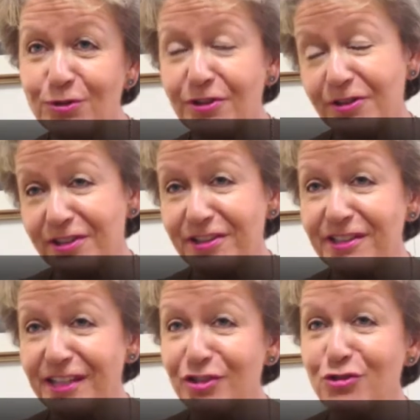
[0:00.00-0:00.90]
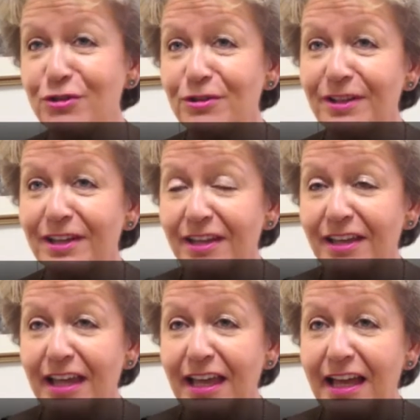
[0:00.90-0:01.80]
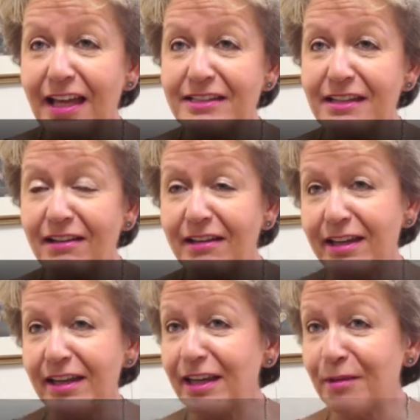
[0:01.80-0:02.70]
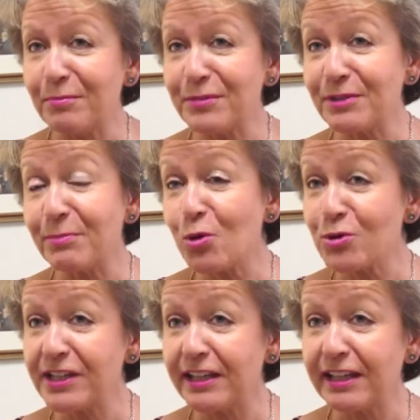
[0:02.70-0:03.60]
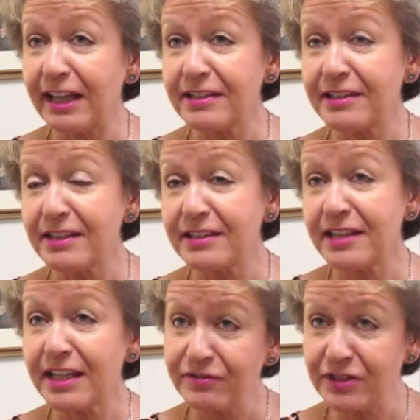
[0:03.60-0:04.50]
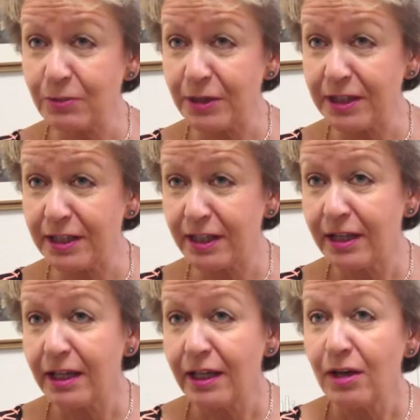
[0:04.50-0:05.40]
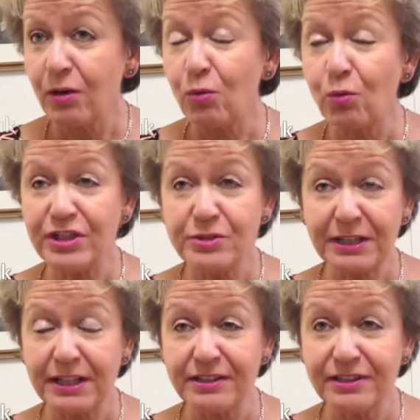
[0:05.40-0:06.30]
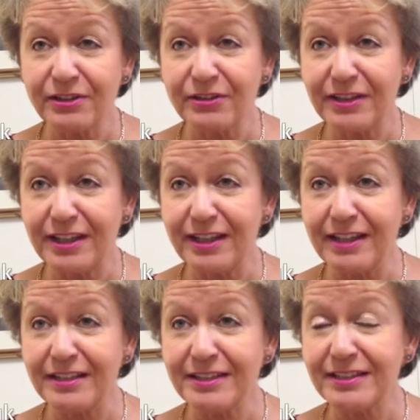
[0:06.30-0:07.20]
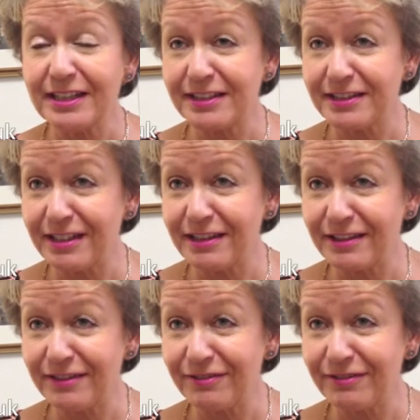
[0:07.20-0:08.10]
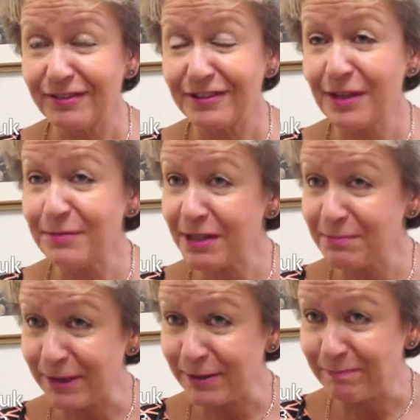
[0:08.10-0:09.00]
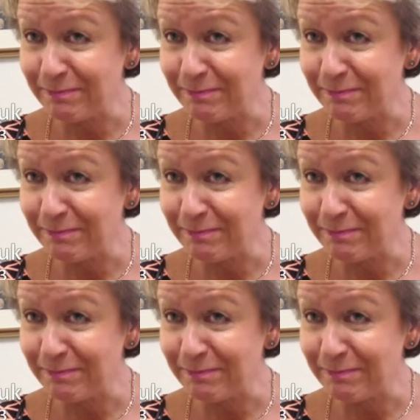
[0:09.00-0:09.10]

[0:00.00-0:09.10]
Doncaster Central, and I am supporting Gas Safety Week, which begins on the 16th of September.